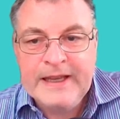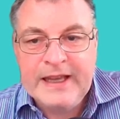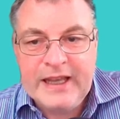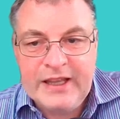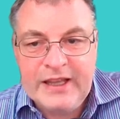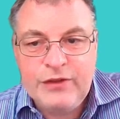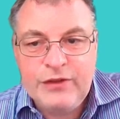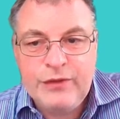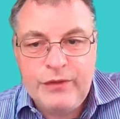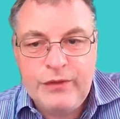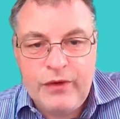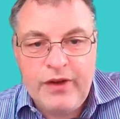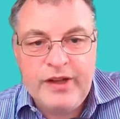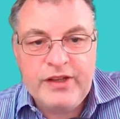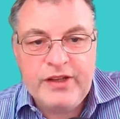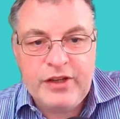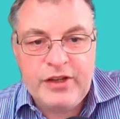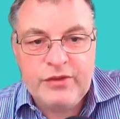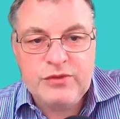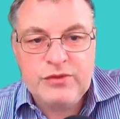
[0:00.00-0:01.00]
His
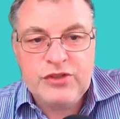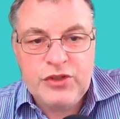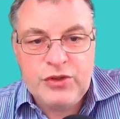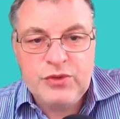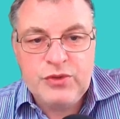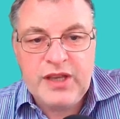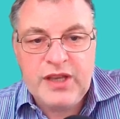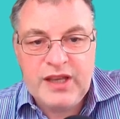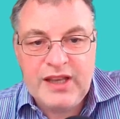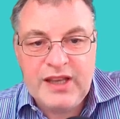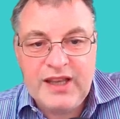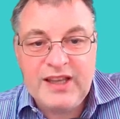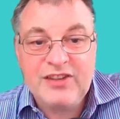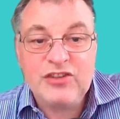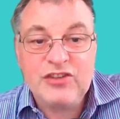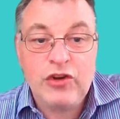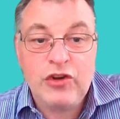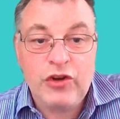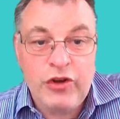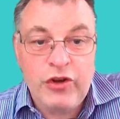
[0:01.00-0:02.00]
FIDO2 key
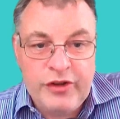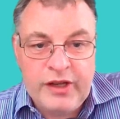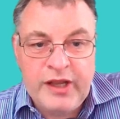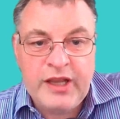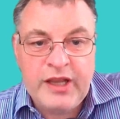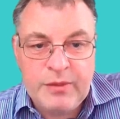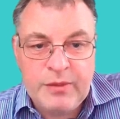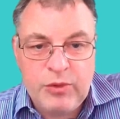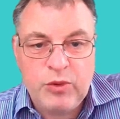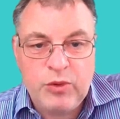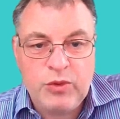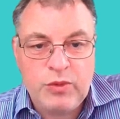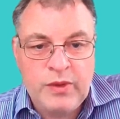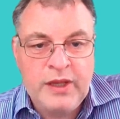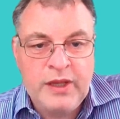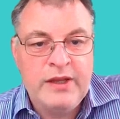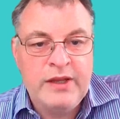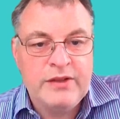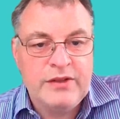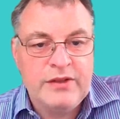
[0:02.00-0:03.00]
is
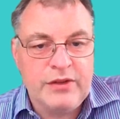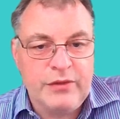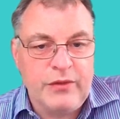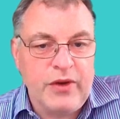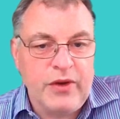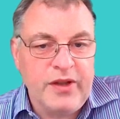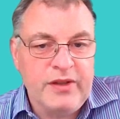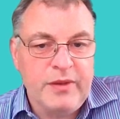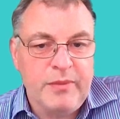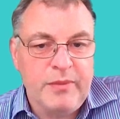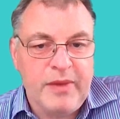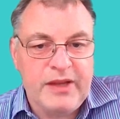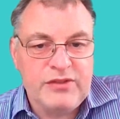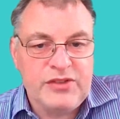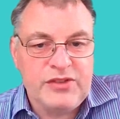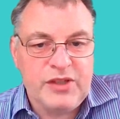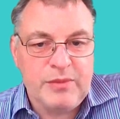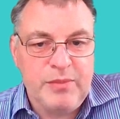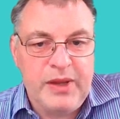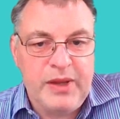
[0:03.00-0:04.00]
unable to find the
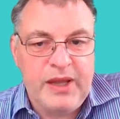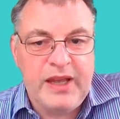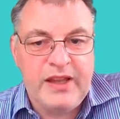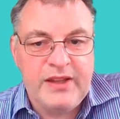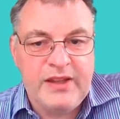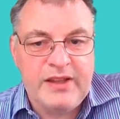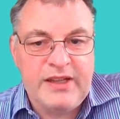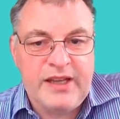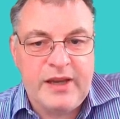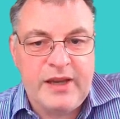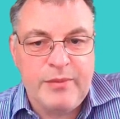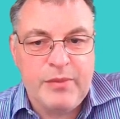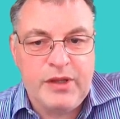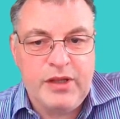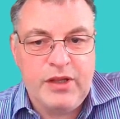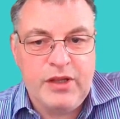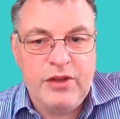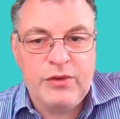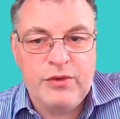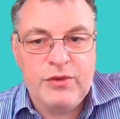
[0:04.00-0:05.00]
matching pair that can
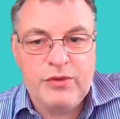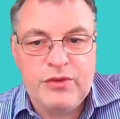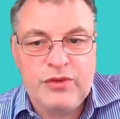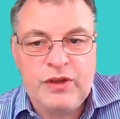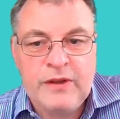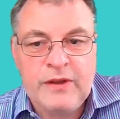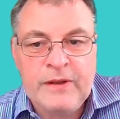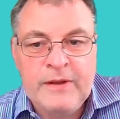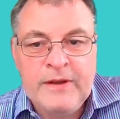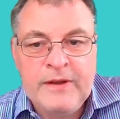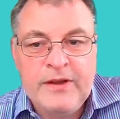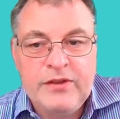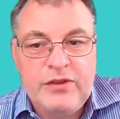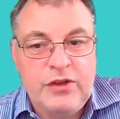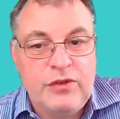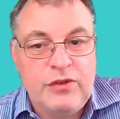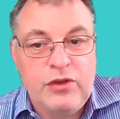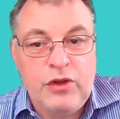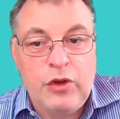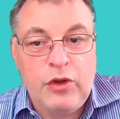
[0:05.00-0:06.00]
be used,
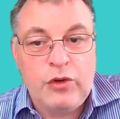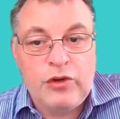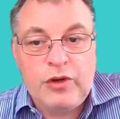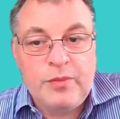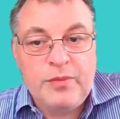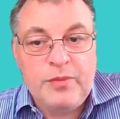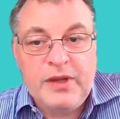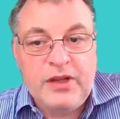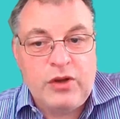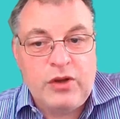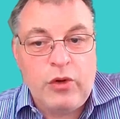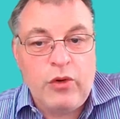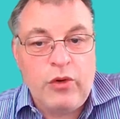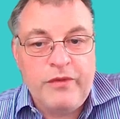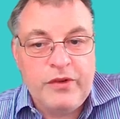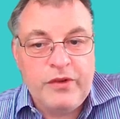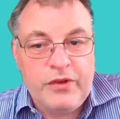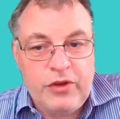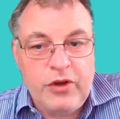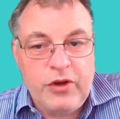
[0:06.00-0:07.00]
so none can be
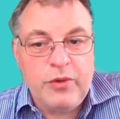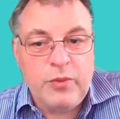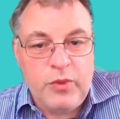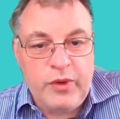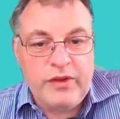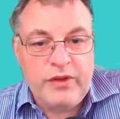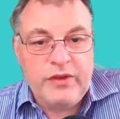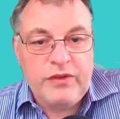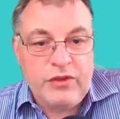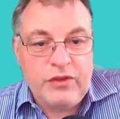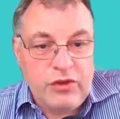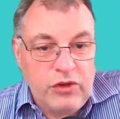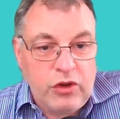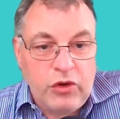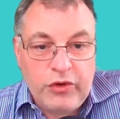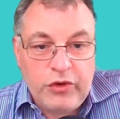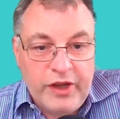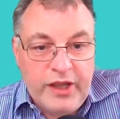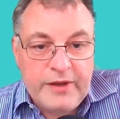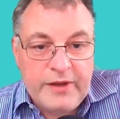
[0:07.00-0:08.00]
offered up with to
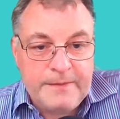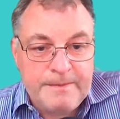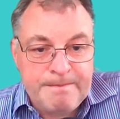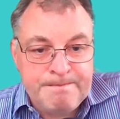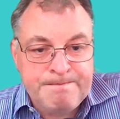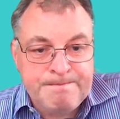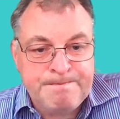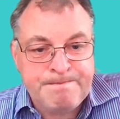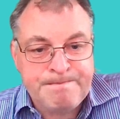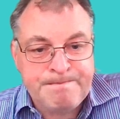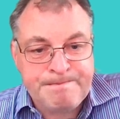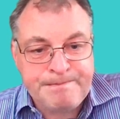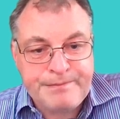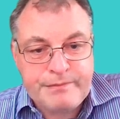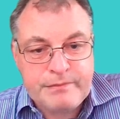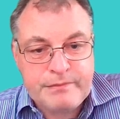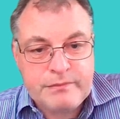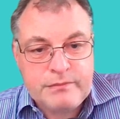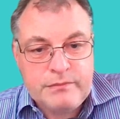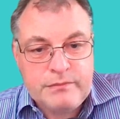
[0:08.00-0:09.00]
log in.
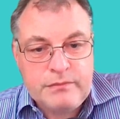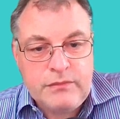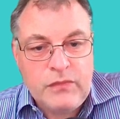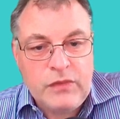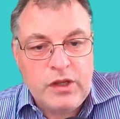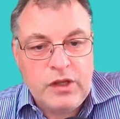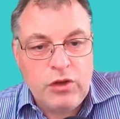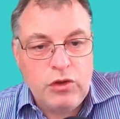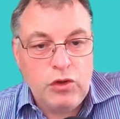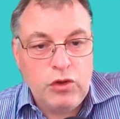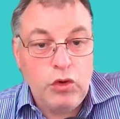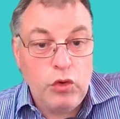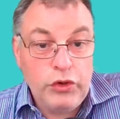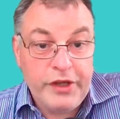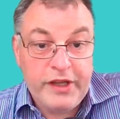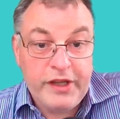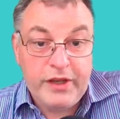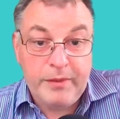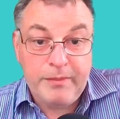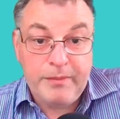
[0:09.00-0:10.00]

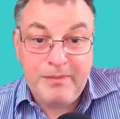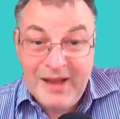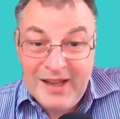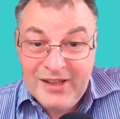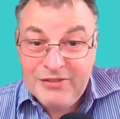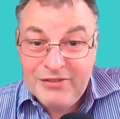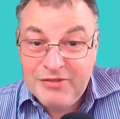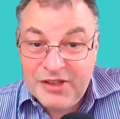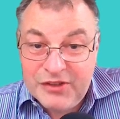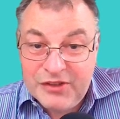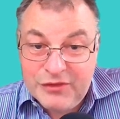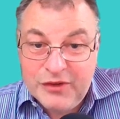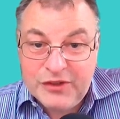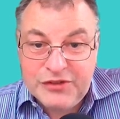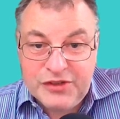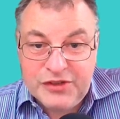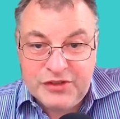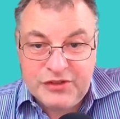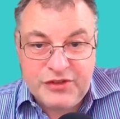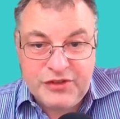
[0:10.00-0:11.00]
Looking at Mallory's
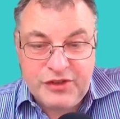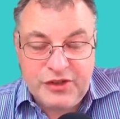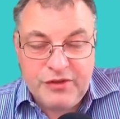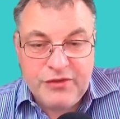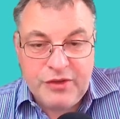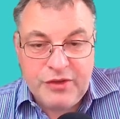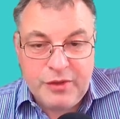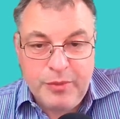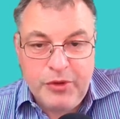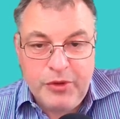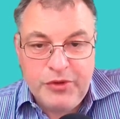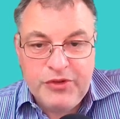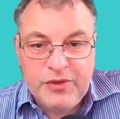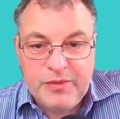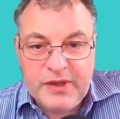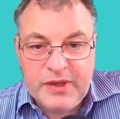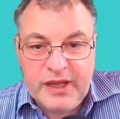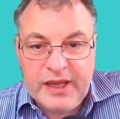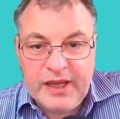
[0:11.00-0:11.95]
phishing server at the bottom